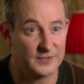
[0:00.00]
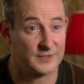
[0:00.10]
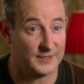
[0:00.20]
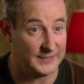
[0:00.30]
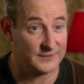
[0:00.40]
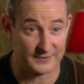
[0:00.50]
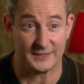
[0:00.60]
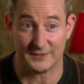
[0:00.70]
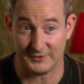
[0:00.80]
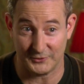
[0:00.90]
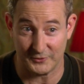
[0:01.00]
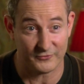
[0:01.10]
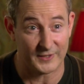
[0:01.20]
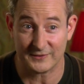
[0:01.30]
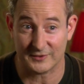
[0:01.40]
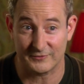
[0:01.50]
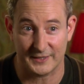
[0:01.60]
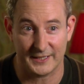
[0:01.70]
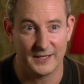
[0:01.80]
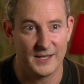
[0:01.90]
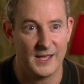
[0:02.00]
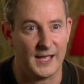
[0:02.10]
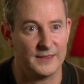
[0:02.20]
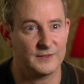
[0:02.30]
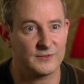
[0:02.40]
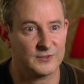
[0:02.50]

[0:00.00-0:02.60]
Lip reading: just instinctively, reflexively. And then